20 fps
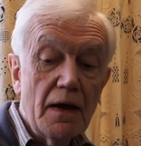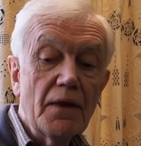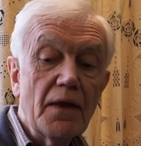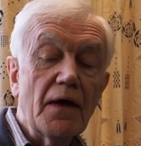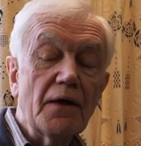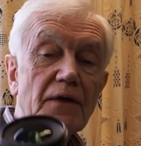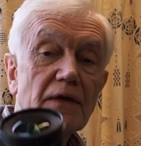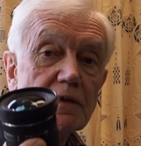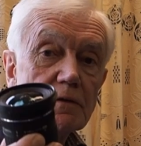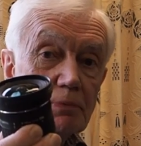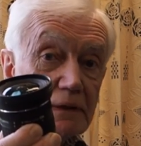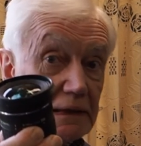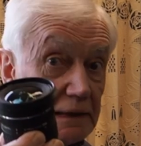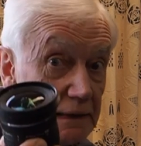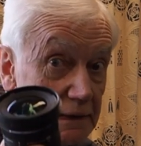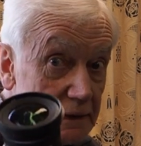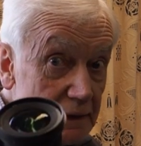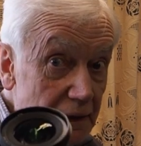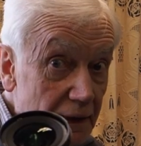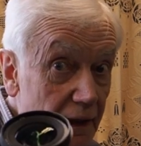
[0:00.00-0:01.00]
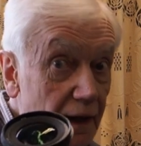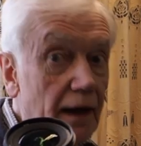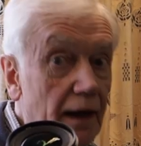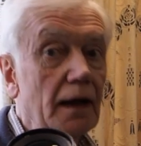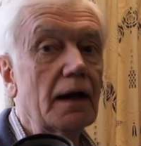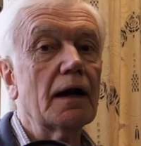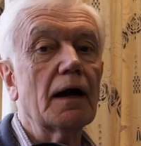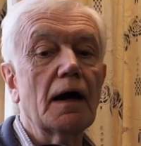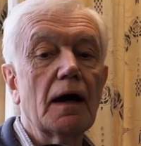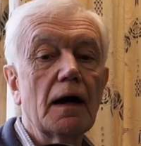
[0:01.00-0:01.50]
Now, this
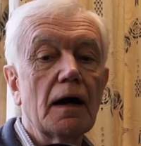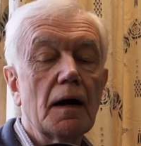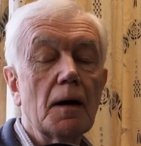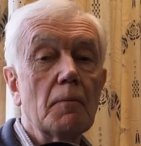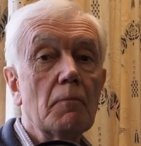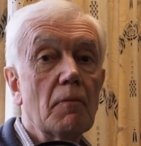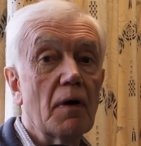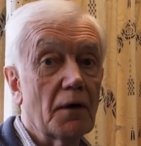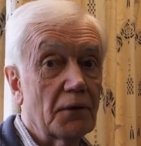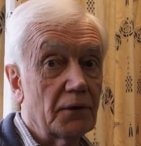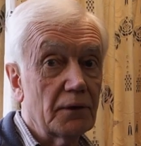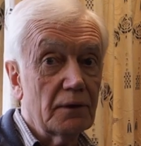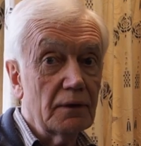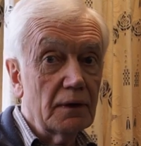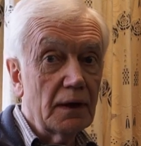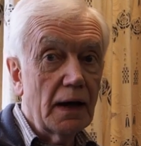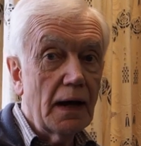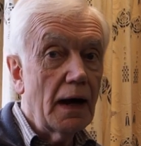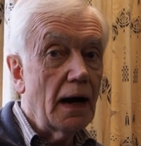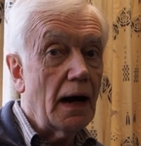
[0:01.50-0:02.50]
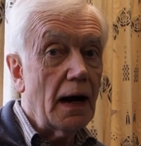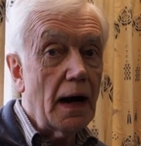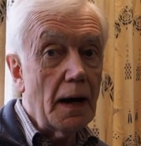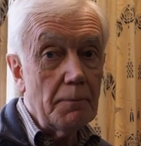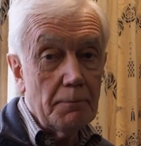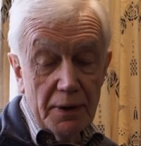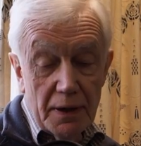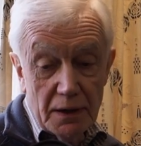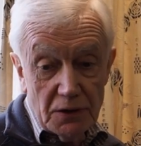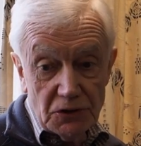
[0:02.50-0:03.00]
particular model I
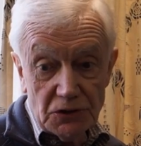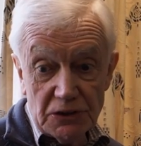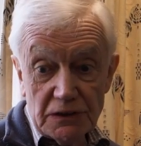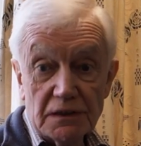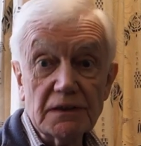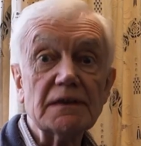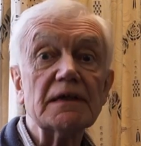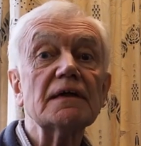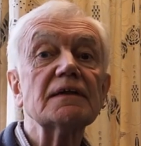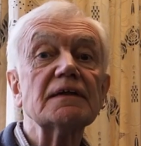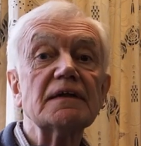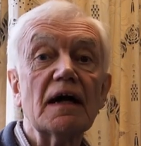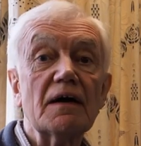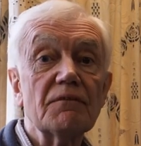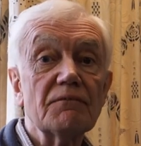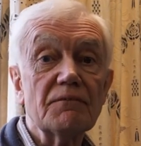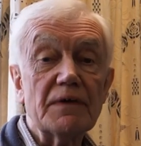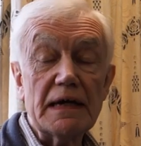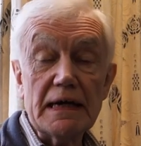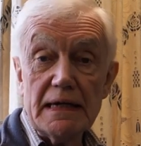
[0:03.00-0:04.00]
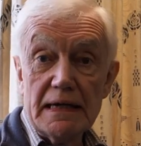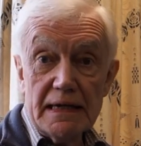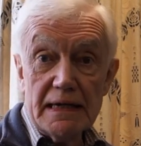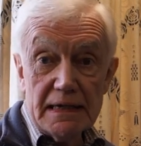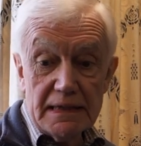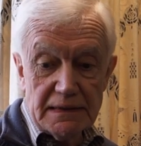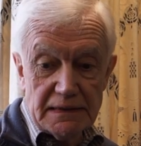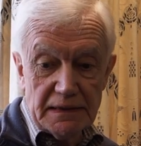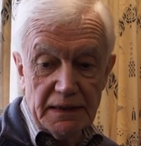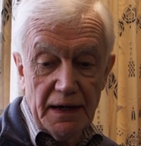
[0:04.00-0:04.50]
purchased some
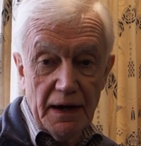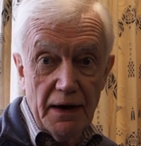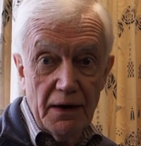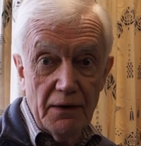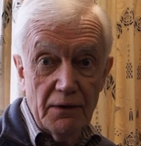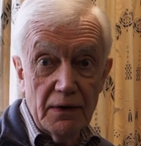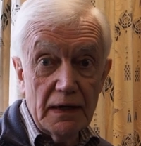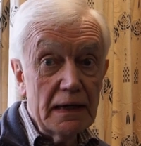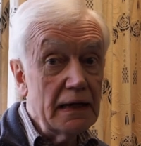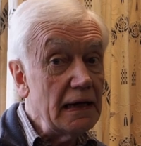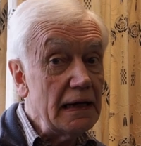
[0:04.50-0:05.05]
years ago.